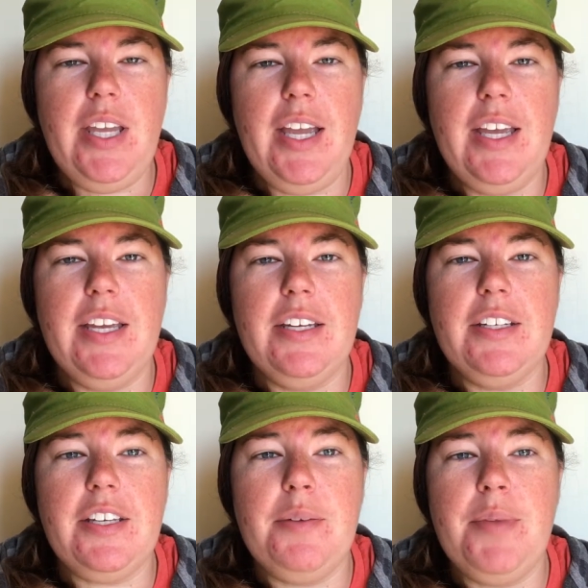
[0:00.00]

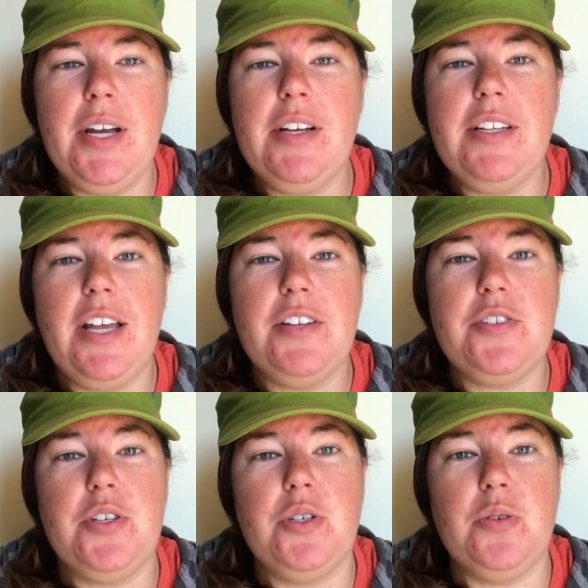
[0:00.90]
And comparing that
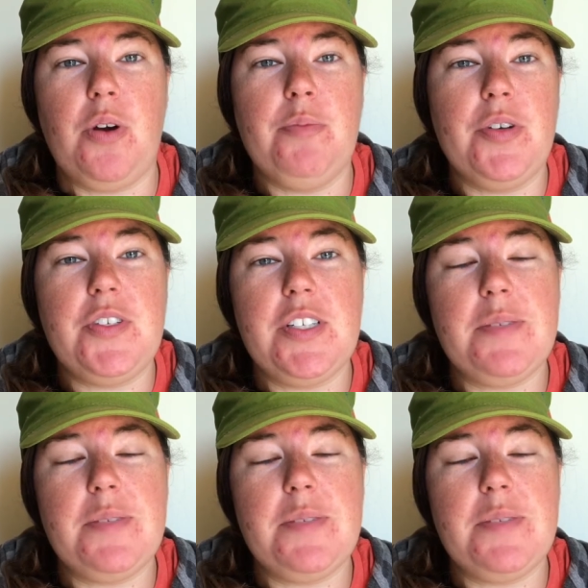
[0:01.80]
to our most